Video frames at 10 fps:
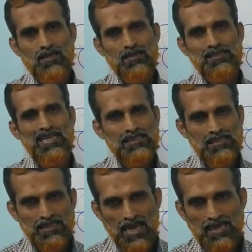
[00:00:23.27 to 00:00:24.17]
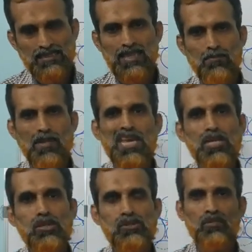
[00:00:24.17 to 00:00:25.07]
such that they
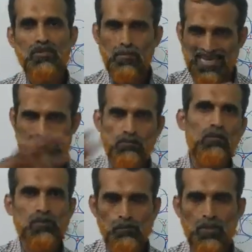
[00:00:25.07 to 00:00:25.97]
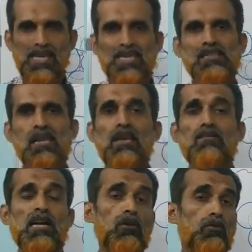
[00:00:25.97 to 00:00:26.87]
make use of the maximum space,
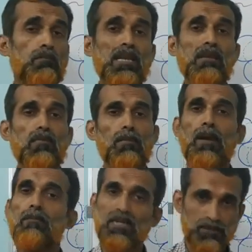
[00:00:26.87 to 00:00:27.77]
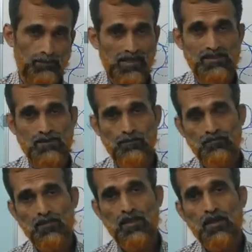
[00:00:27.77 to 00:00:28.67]
leaving out minimum empty space.
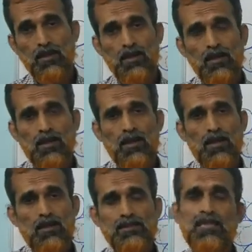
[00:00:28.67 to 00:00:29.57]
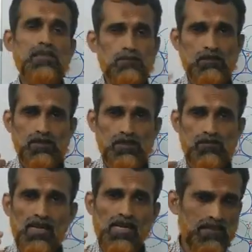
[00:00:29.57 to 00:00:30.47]
Since
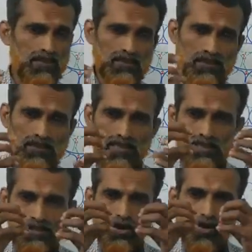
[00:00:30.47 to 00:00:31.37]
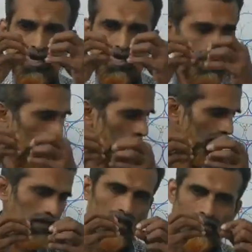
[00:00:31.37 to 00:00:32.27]
spheres touch only
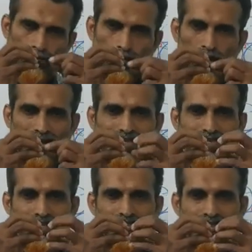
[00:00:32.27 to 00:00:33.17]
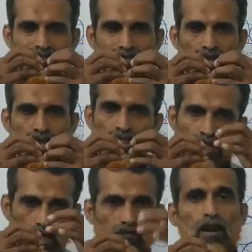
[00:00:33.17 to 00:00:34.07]
at a point,
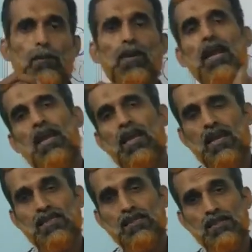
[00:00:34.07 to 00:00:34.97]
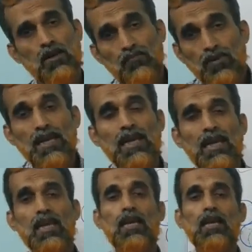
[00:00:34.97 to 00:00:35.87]
there will be
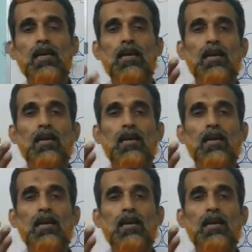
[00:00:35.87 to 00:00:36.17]
definitely